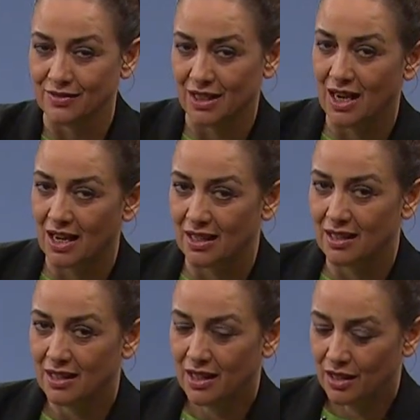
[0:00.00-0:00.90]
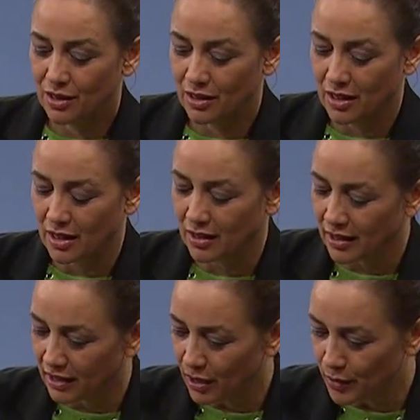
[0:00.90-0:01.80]
of God,
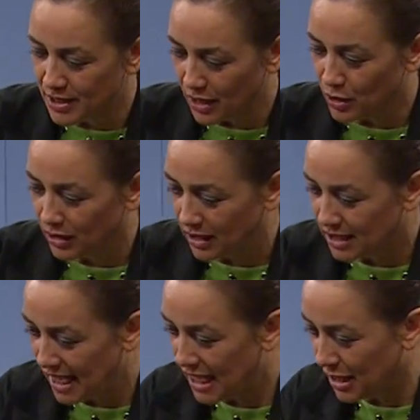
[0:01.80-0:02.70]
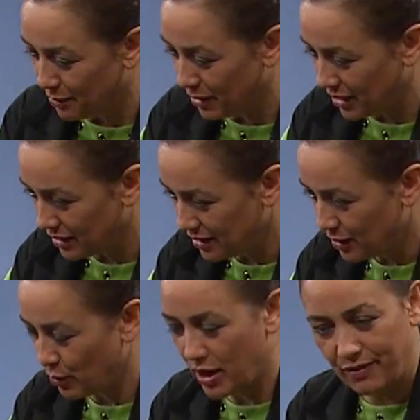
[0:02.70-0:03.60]
and he was actually taking me
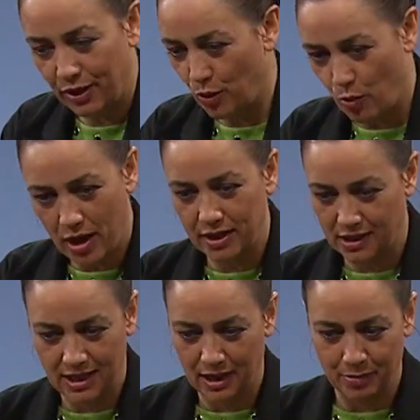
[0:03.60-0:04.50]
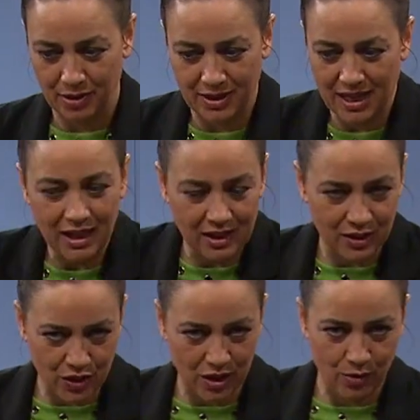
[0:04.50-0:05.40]
wherever he wanted to take me, because I didn't
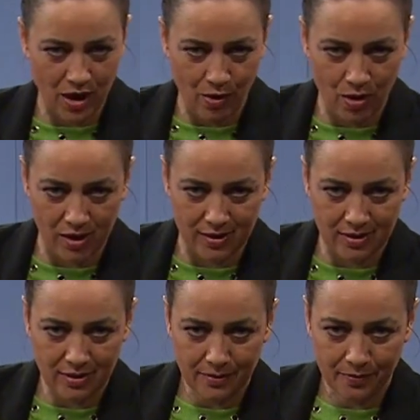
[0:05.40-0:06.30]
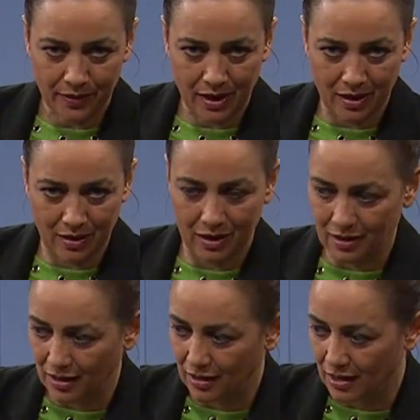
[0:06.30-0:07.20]
understand where I was
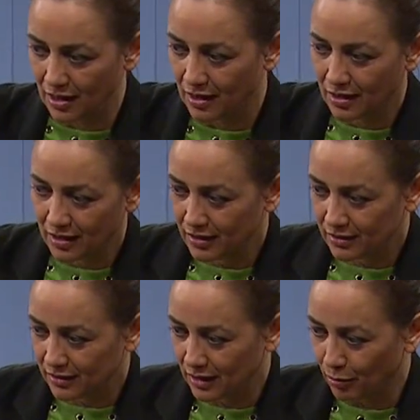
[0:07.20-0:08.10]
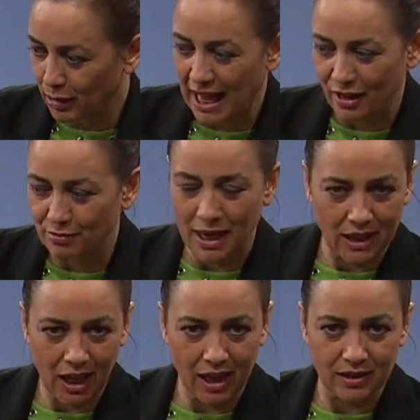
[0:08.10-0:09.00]
in the plan of my
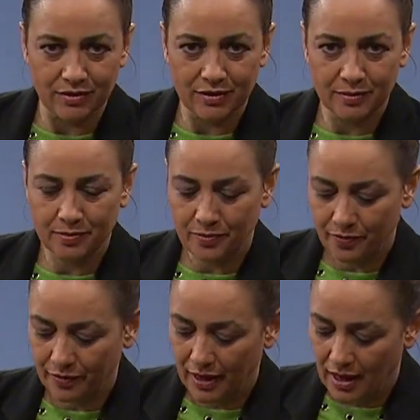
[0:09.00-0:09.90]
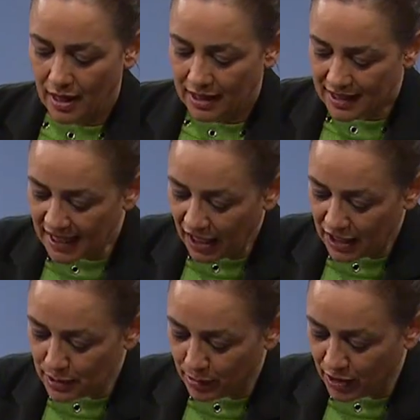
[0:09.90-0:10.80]
life. The second
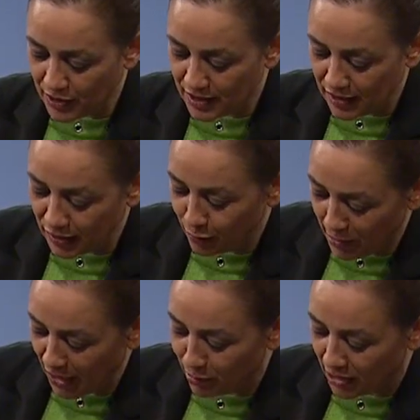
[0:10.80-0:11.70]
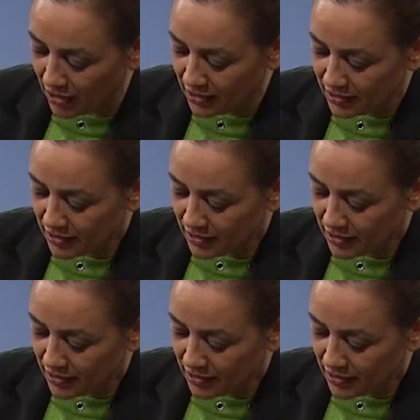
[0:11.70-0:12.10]
is because it's a little baby